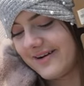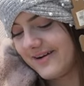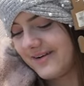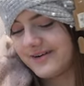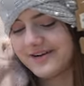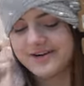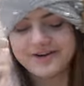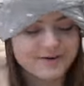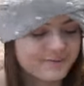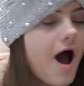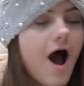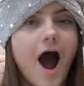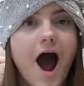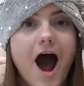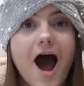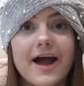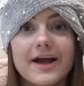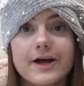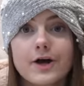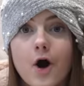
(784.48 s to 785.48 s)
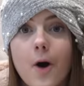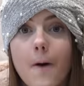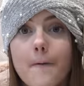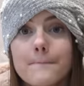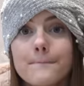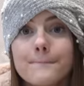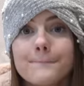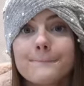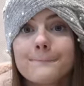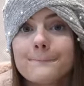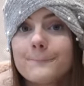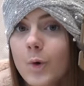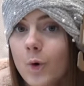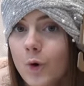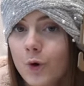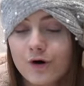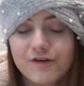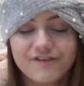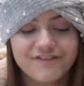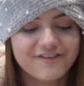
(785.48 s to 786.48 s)
now. I got
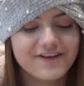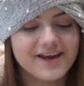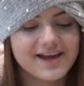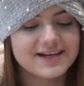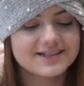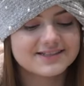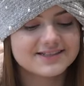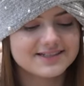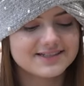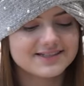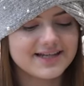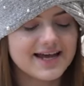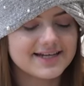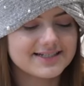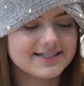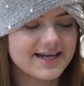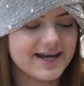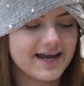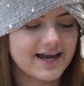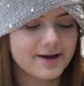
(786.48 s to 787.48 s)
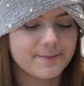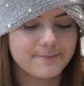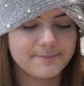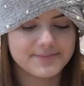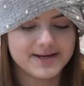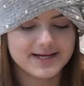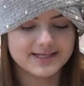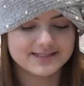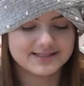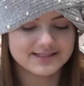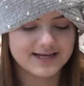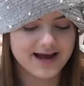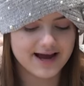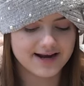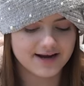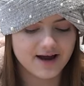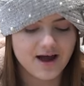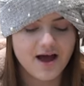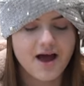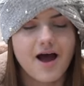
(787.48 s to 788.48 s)
Morphe setting mist,
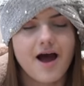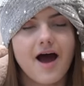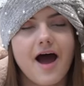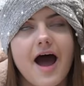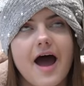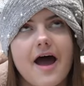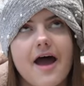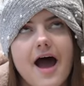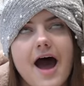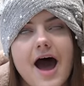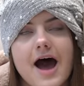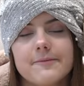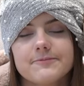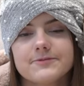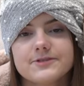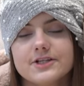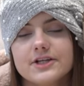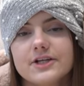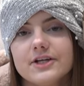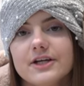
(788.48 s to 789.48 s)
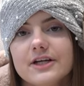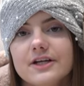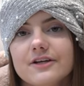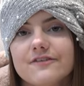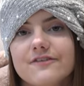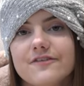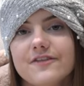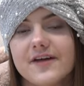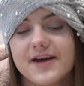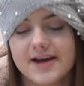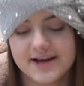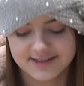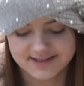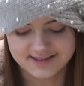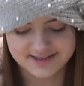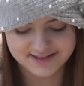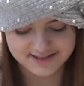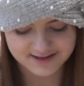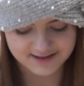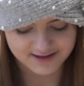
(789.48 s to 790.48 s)
and I absolutely love
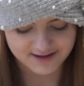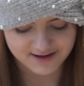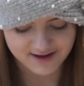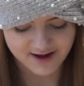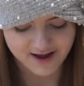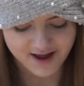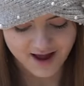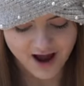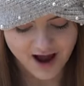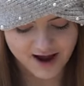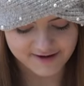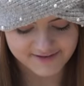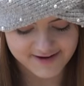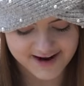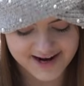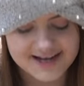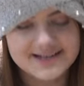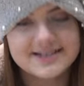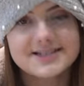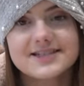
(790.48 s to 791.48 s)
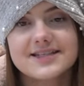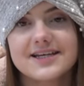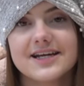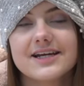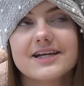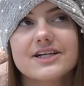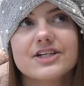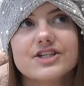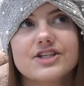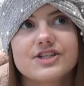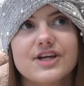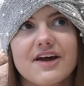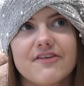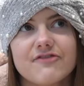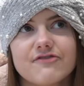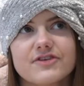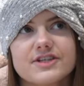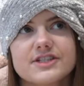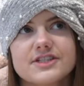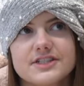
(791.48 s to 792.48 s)
this. I've had the
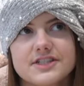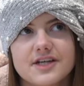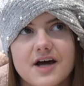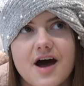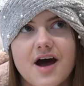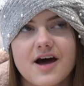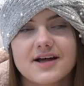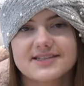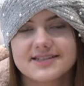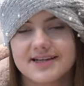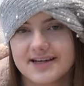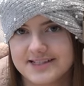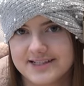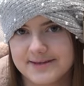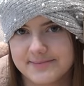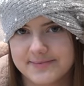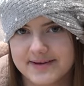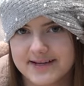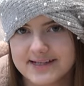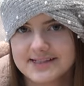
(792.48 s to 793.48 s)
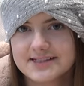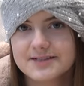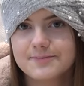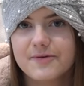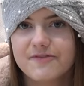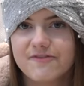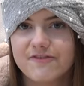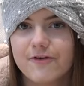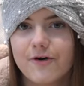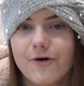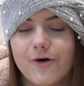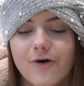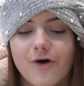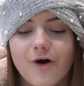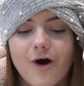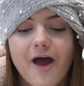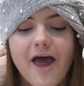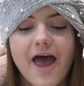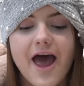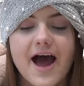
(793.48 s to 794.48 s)
Jeffree Star setting mist
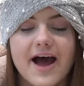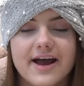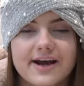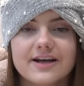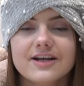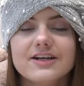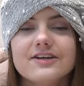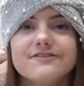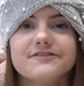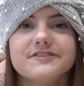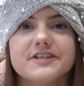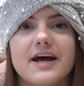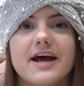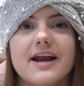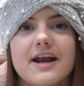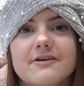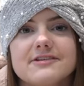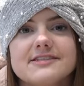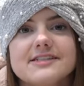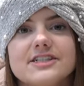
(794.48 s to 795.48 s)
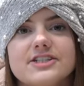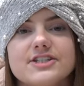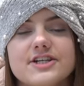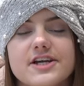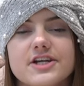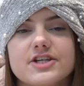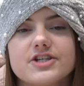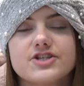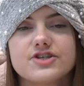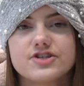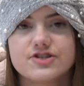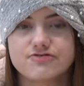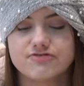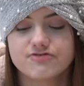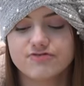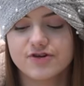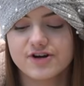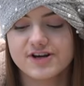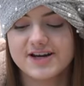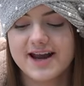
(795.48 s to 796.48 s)
before, and I loved it, and I was literally just
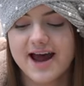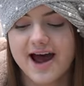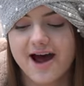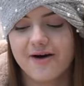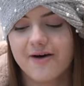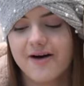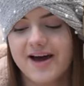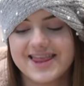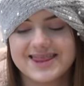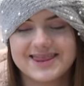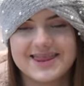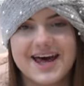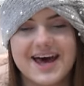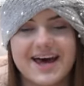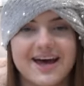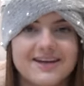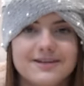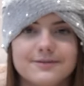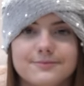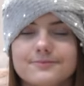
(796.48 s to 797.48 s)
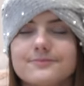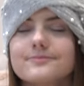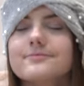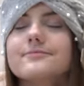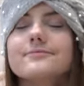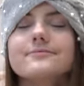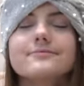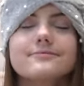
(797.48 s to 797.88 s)
running out, and then